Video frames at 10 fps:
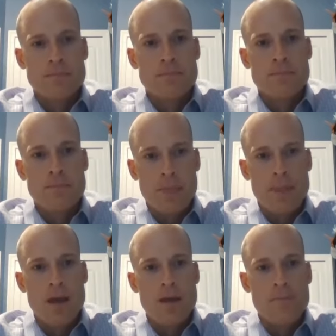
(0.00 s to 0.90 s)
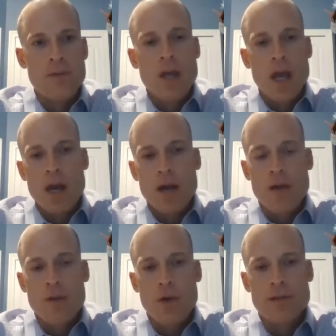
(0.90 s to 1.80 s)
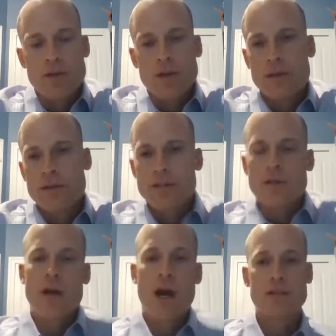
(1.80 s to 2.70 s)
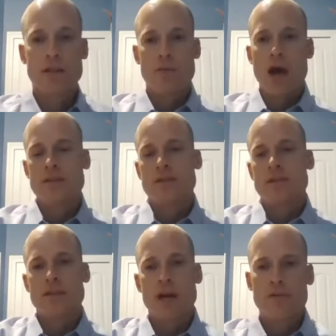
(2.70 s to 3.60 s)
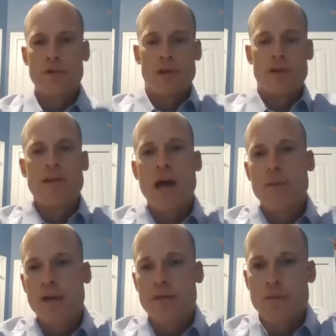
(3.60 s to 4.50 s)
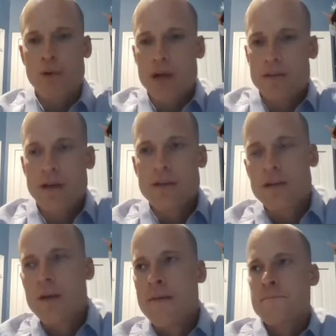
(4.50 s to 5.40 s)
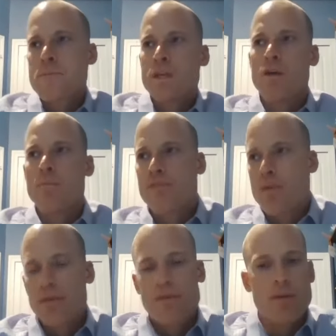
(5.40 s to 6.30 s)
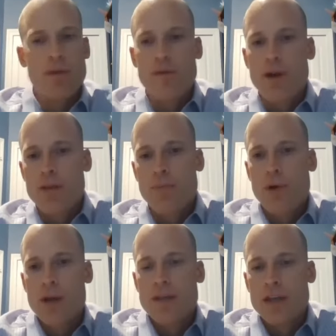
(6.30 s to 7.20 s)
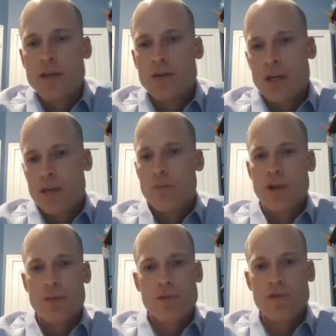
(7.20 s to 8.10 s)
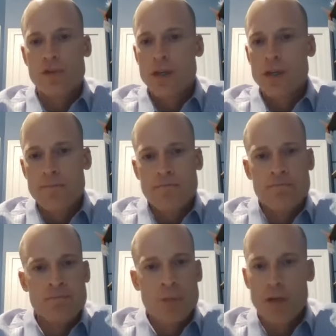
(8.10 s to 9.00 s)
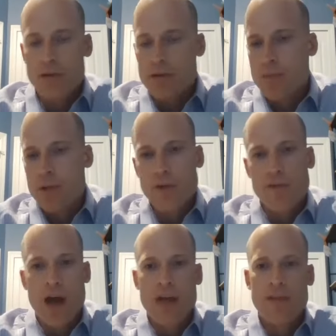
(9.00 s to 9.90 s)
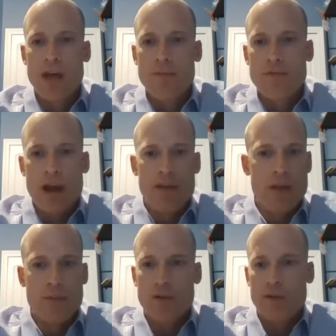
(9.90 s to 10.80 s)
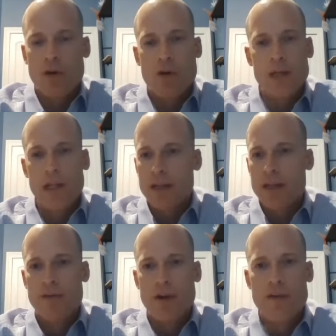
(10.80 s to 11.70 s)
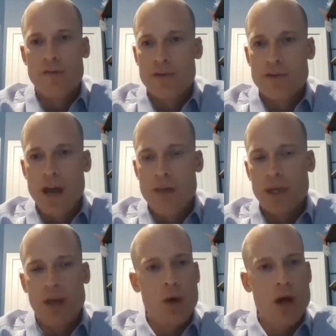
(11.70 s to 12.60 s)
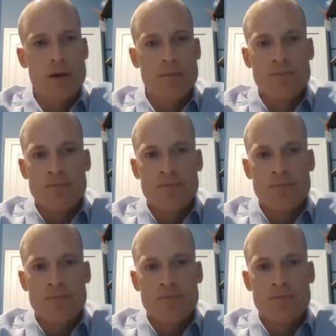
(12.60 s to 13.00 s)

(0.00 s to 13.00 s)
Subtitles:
Yeah. And another point too, and just in regards to the process itself and really the timing of the process, from the very point that you get your pre-approval done, some people find that perfect home they like the very first time they go out.